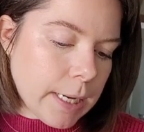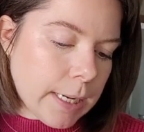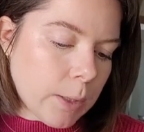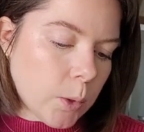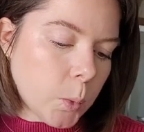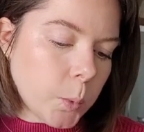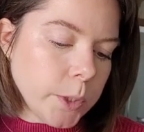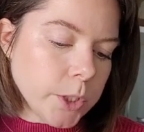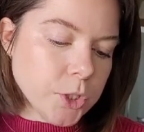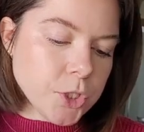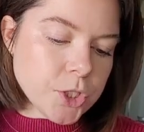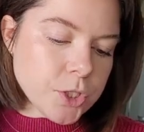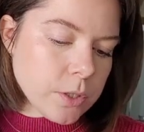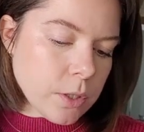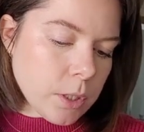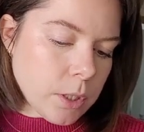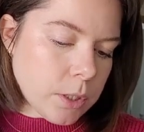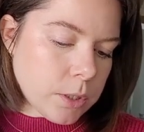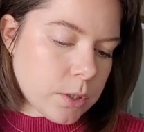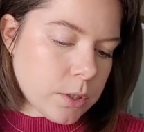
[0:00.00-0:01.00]
I will
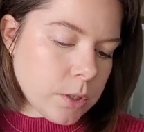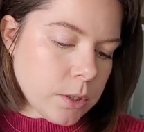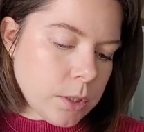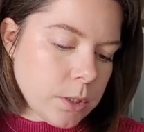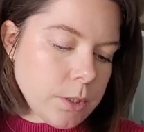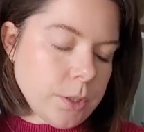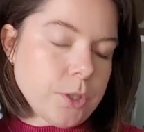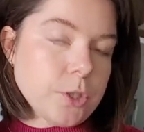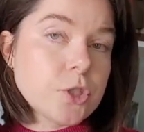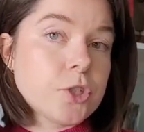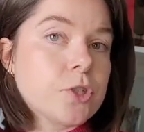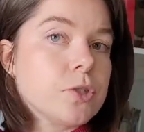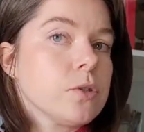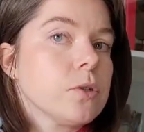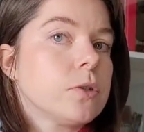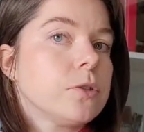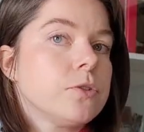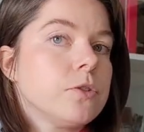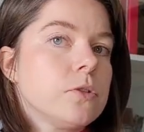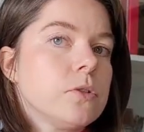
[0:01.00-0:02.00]
start another
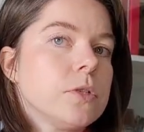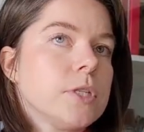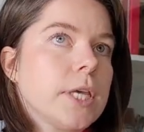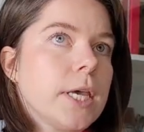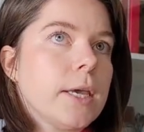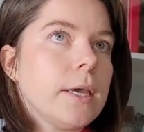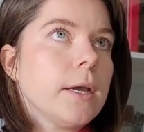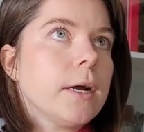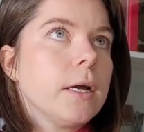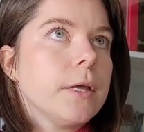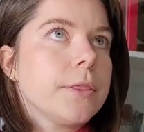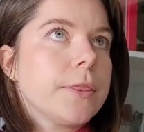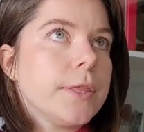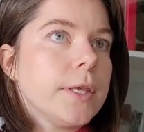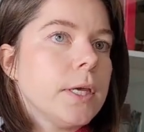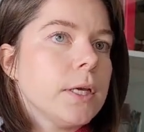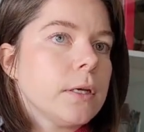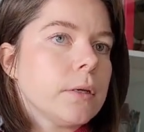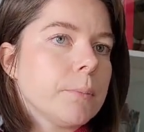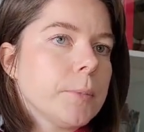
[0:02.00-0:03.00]
sock today, I
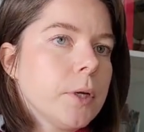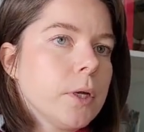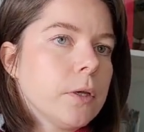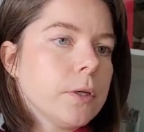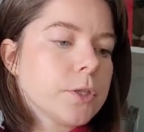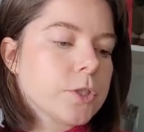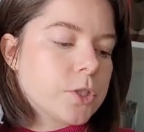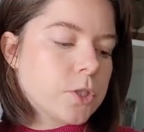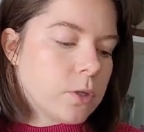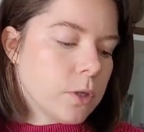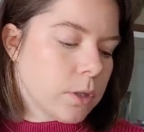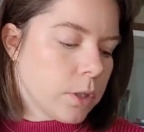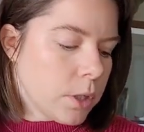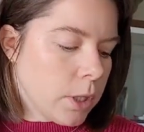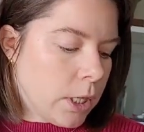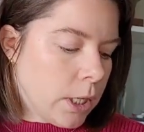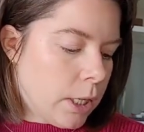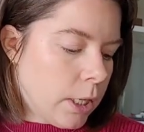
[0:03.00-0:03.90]
think, my other sock,